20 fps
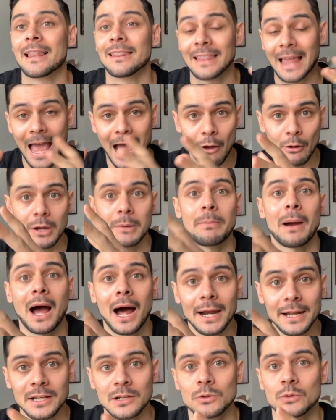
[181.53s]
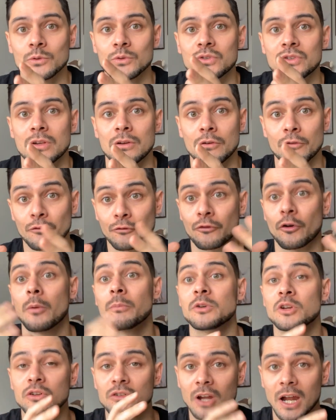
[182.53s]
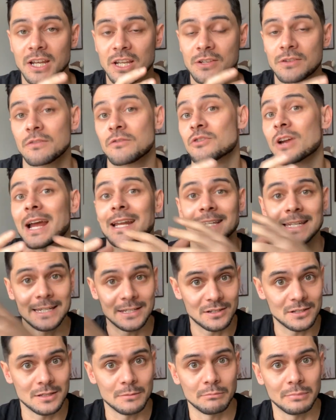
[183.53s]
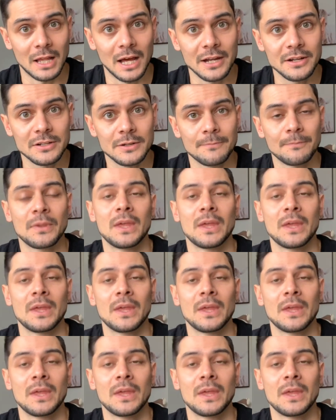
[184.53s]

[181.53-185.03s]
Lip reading: allowing particles from your digestive tract into the blood.